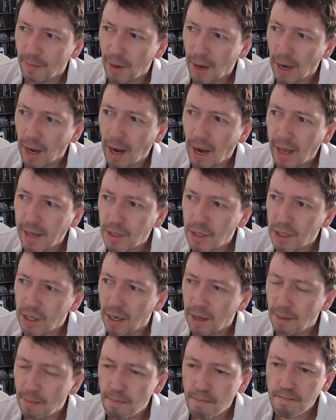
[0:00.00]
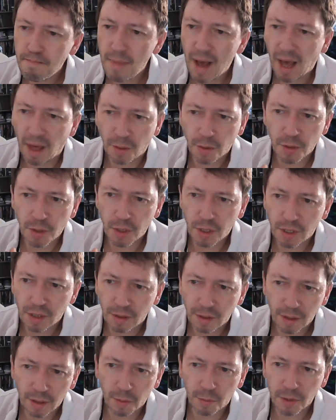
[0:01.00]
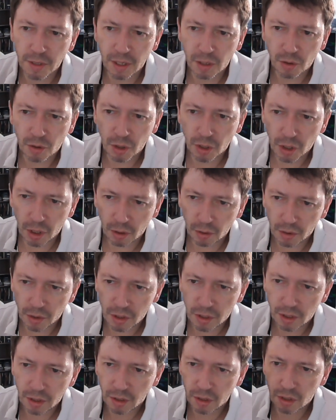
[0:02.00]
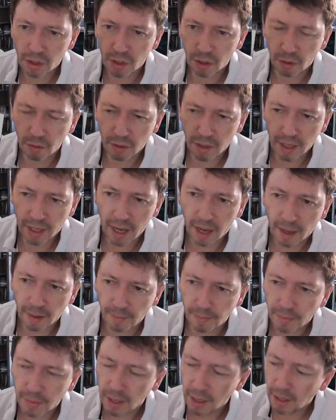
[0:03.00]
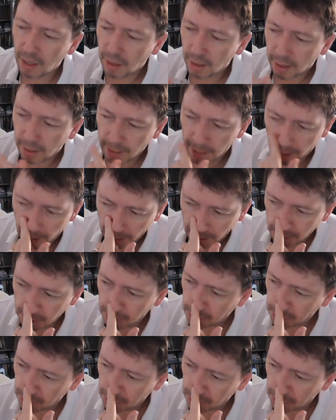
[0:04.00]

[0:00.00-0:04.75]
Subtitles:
later maths that was introduced to the game. Now it doesn't